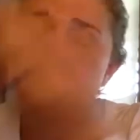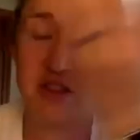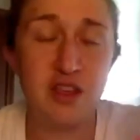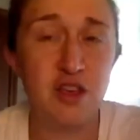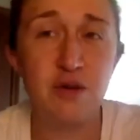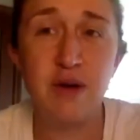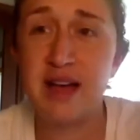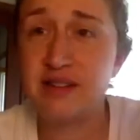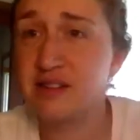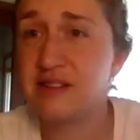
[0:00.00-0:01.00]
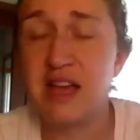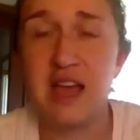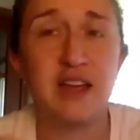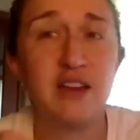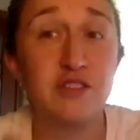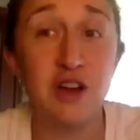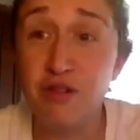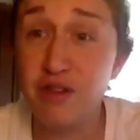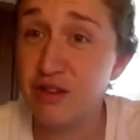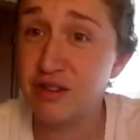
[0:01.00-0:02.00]
the US is saying,
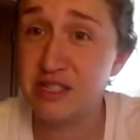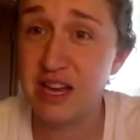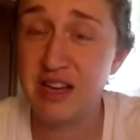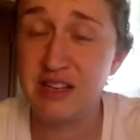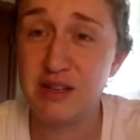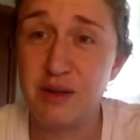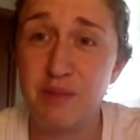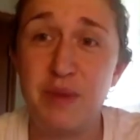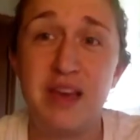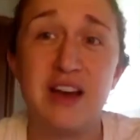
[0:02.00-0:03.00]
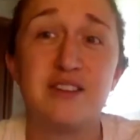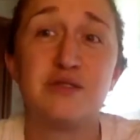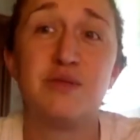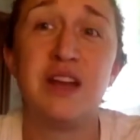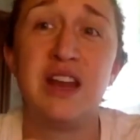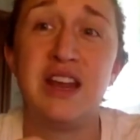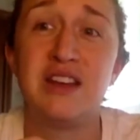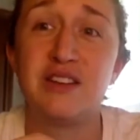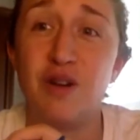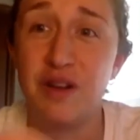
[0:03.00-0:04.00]
don't use it because we need
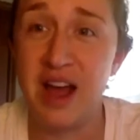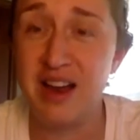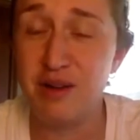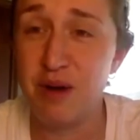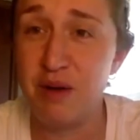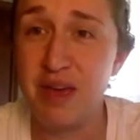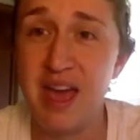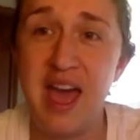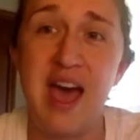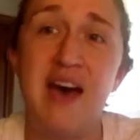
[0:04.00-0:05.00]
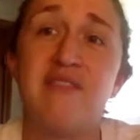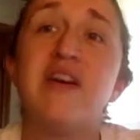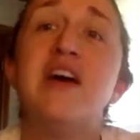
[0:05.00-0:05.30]
to hold on to what we have,